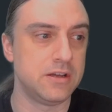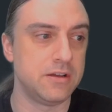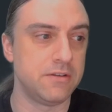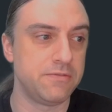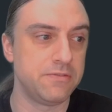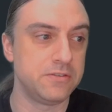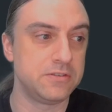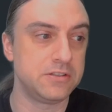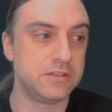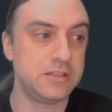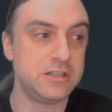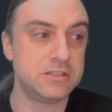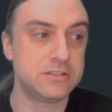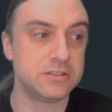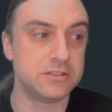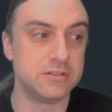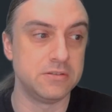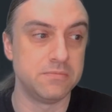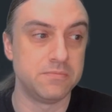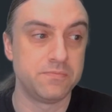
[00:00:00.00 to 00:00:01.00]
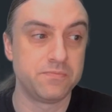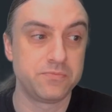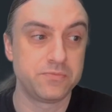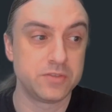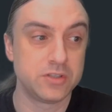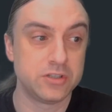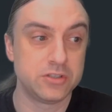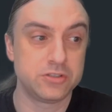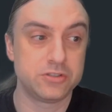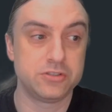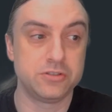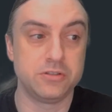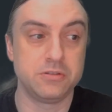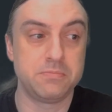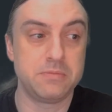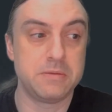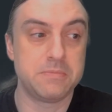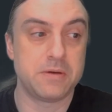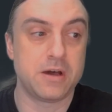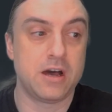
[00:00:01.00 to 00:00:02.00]
For deletion, should it
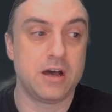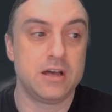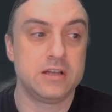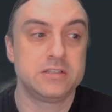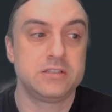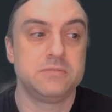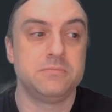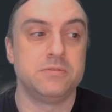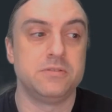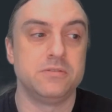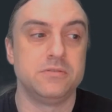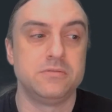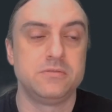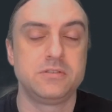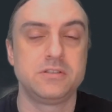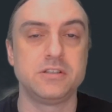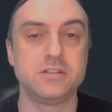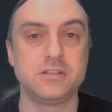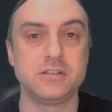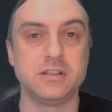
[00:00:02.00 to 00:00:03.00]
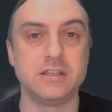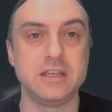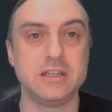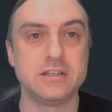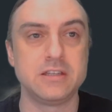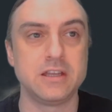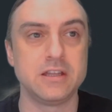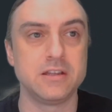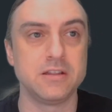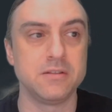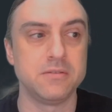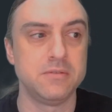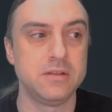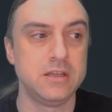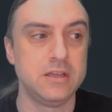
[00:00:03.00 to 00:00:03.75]
be possible to delete data?